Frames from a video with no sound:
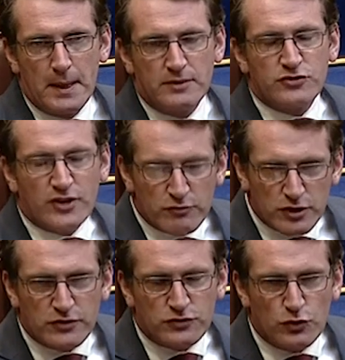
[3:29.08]
just get rid
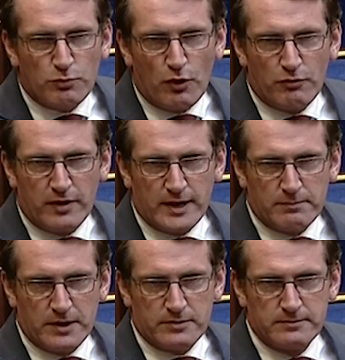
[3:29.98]
of the school profiling
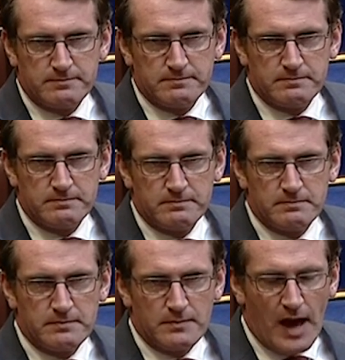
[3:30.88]
bit
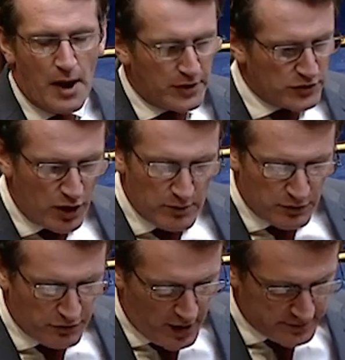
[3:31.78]
and we can all
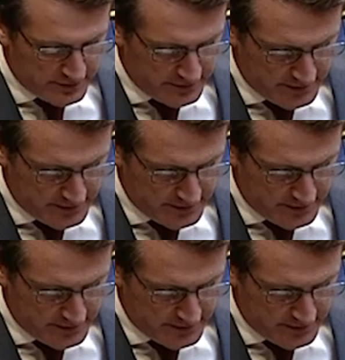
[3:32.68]
move on